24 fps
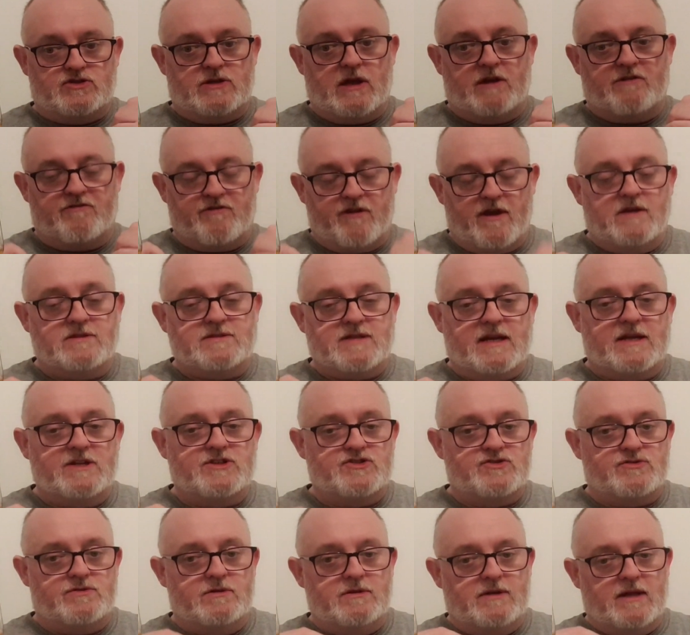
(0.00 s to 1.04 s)
feels
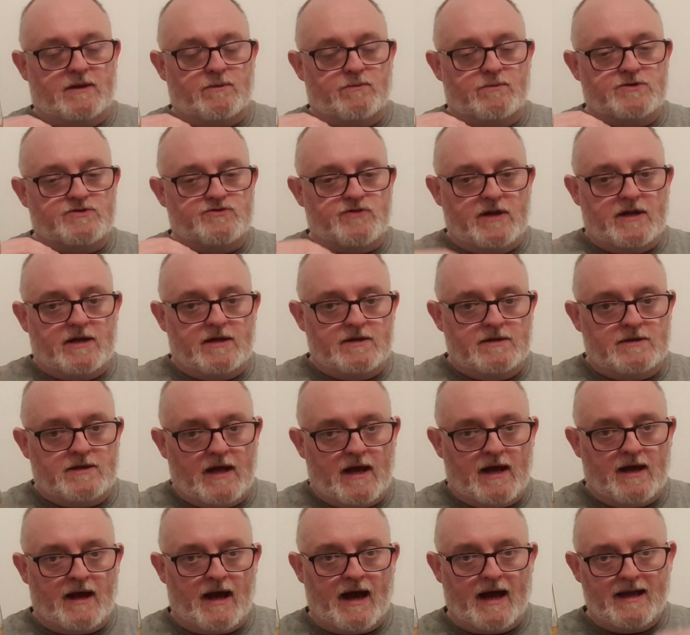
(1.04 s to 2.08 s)
like we're drinking a
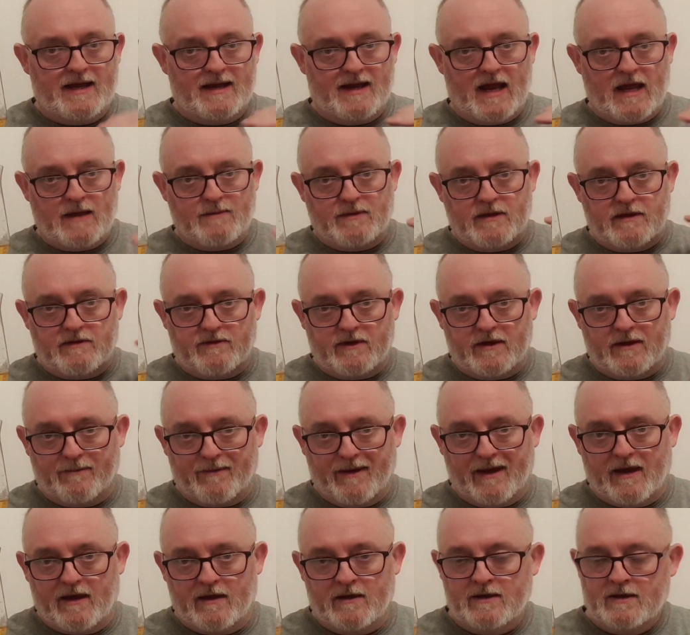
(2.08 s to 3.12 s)
higher ABV
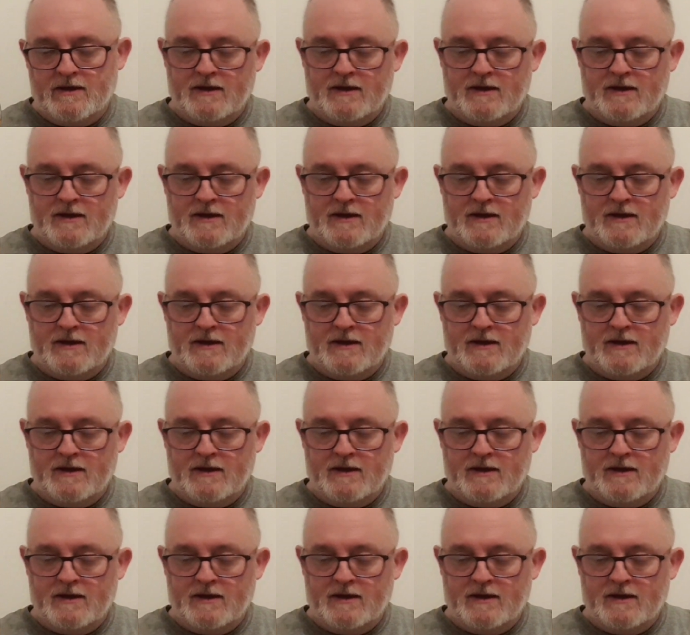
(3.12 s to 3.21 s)
beer.